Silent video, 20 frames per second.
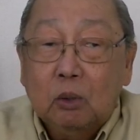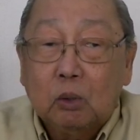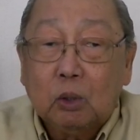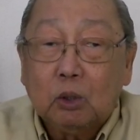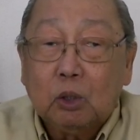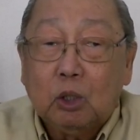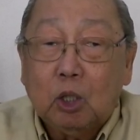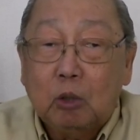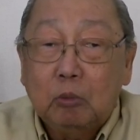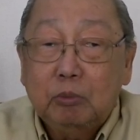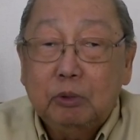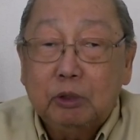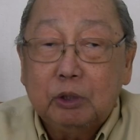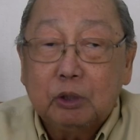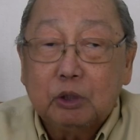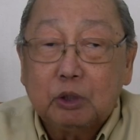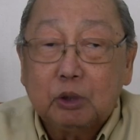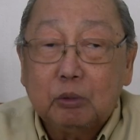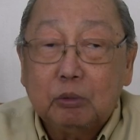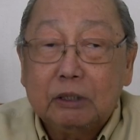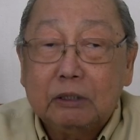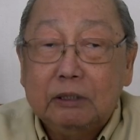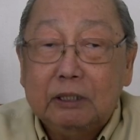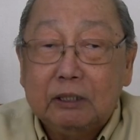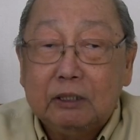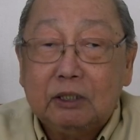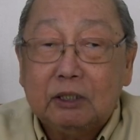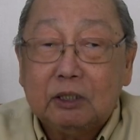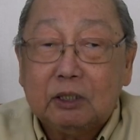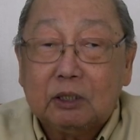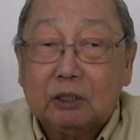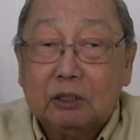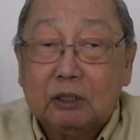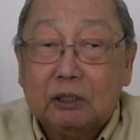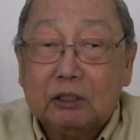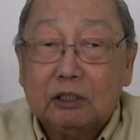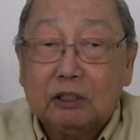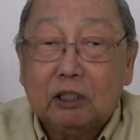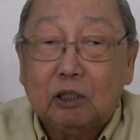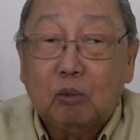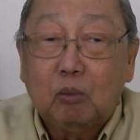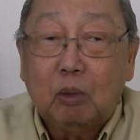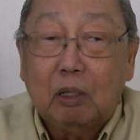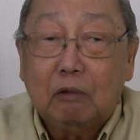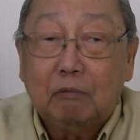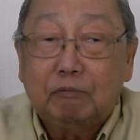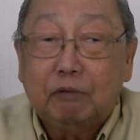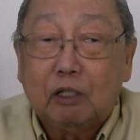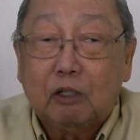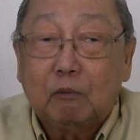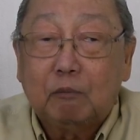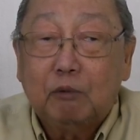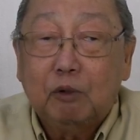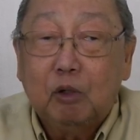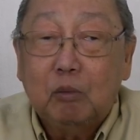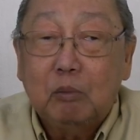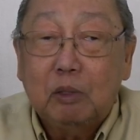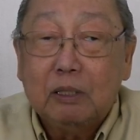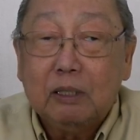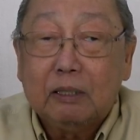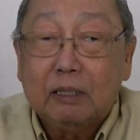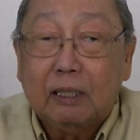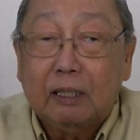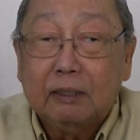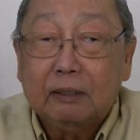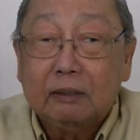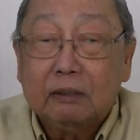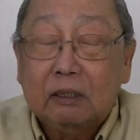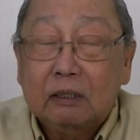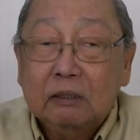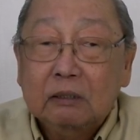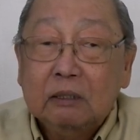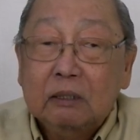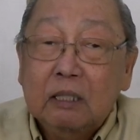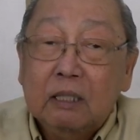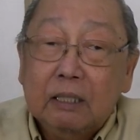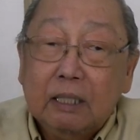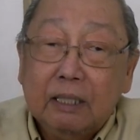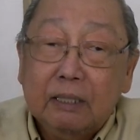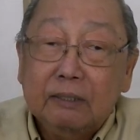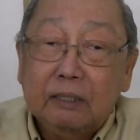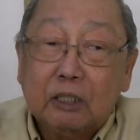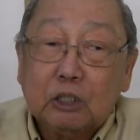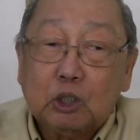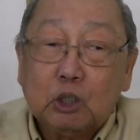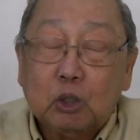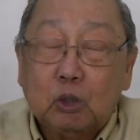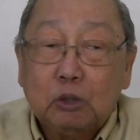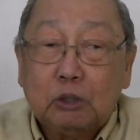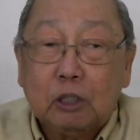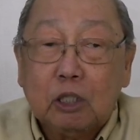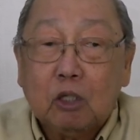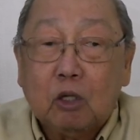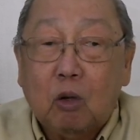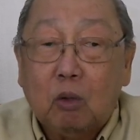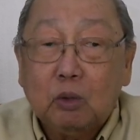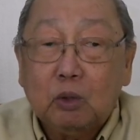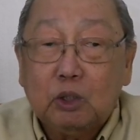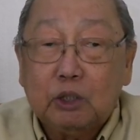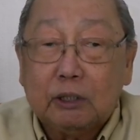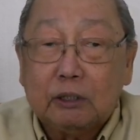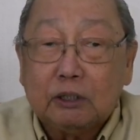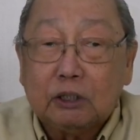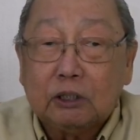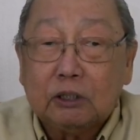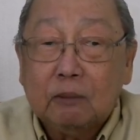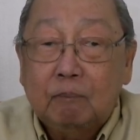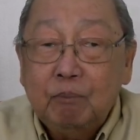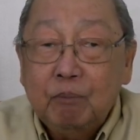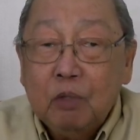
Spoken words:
or communists who had the existence and welfare of humankind in their social conscience.